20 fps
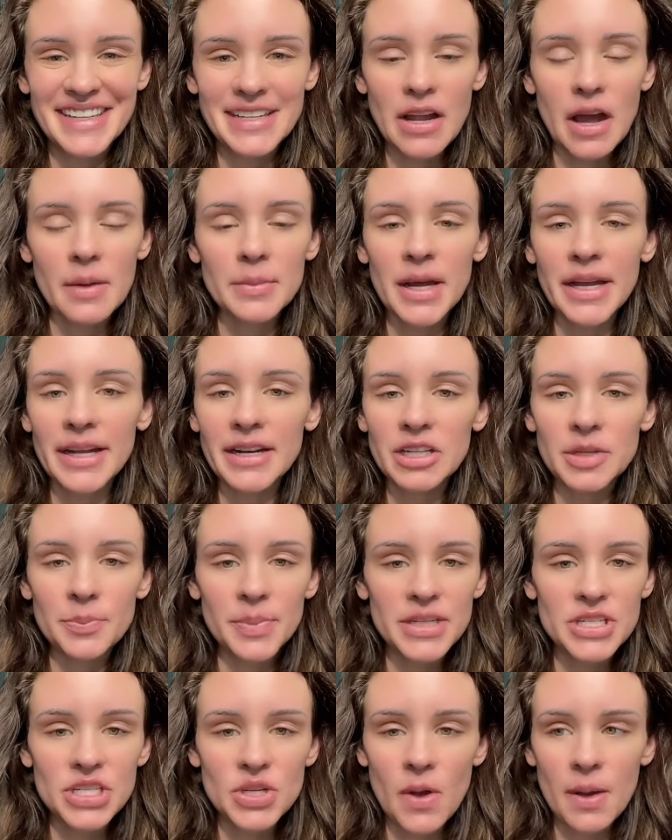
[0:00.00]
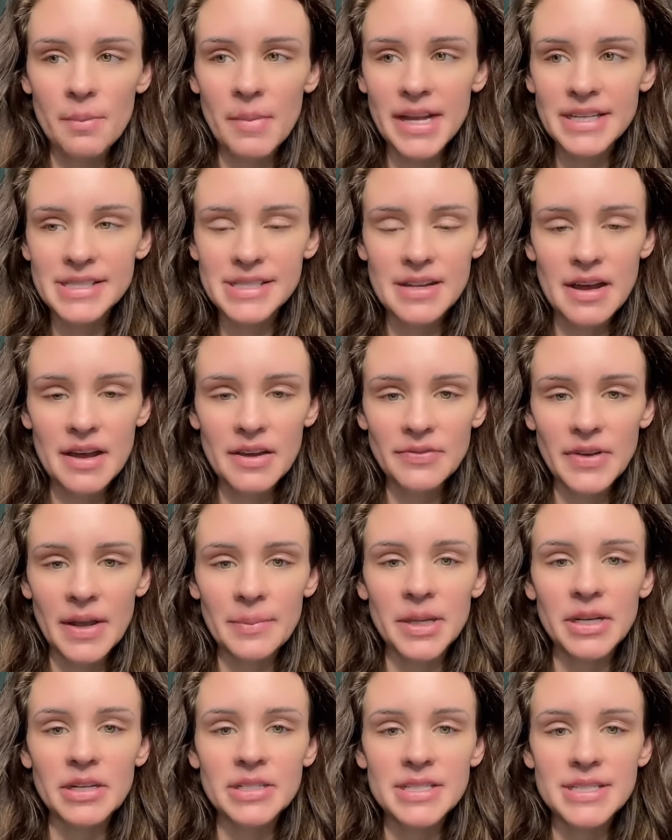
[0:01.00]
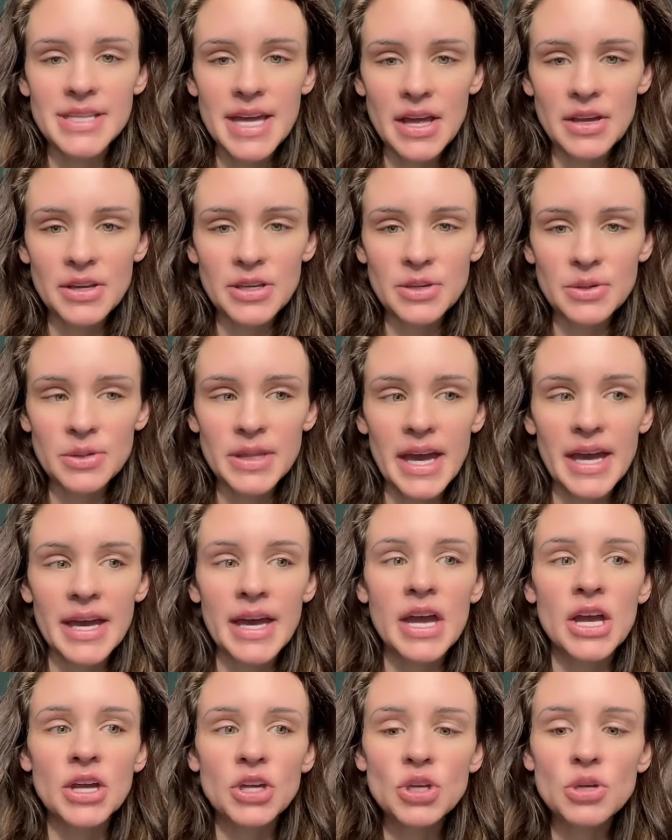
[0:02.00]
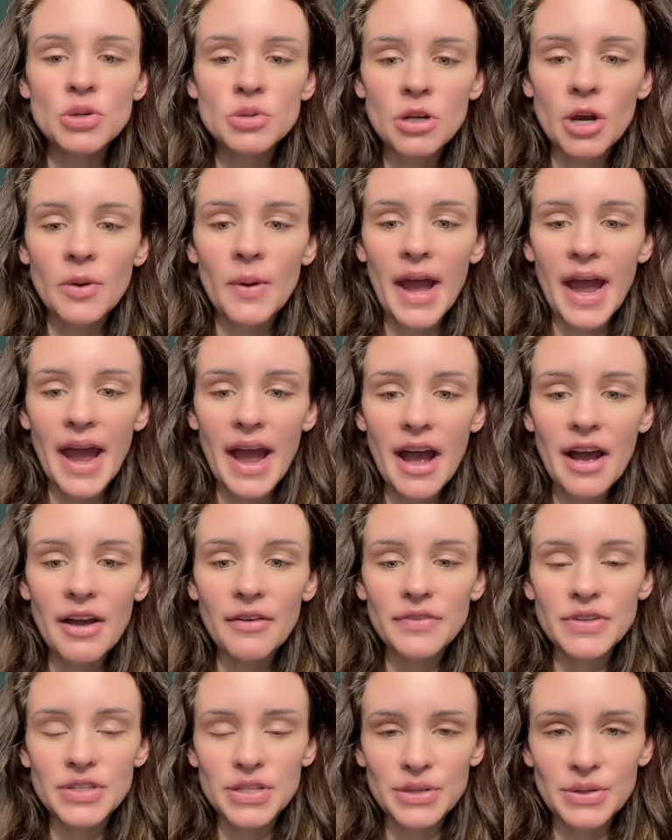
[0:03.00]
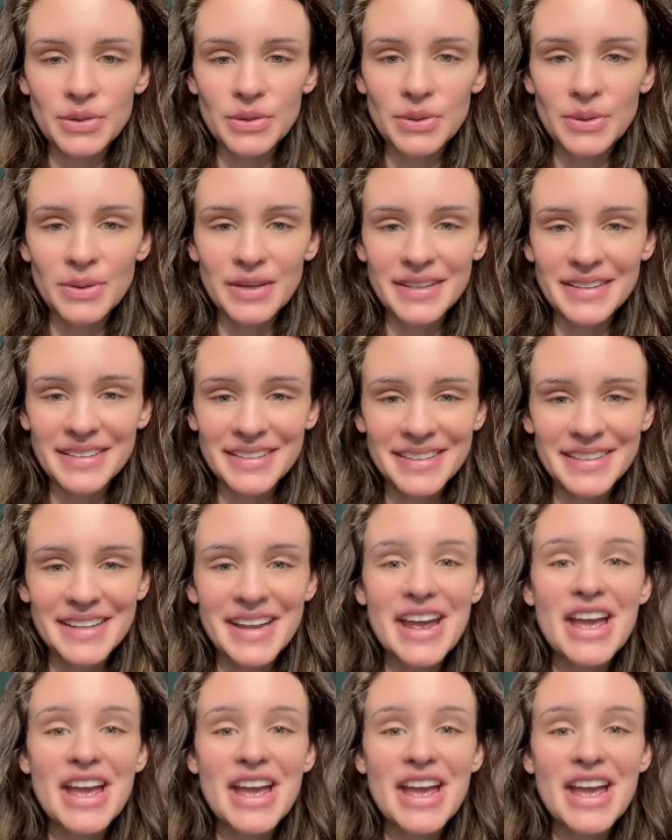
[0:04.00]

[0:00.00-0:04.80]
Now, I'm not here to pitch you on my stuff. I'm here to tell you that you don't have to.